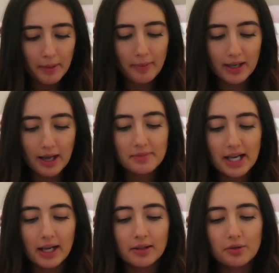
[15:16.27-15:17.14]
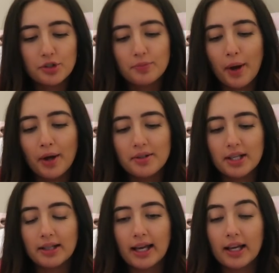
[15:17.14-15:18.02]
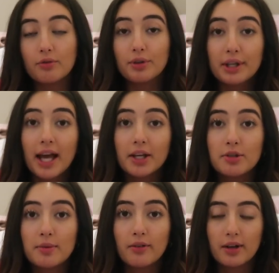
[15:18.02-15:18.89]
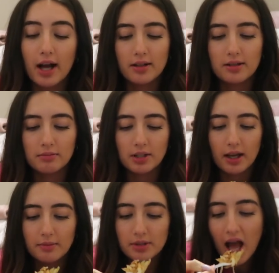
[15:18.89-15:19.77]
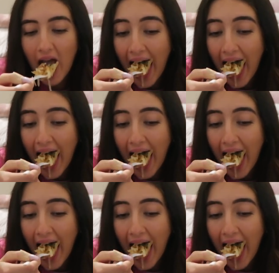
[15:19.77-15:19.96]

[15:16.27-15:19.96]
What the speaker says: But it comes out in little spurts, and like, it really catches me off guard sometimes.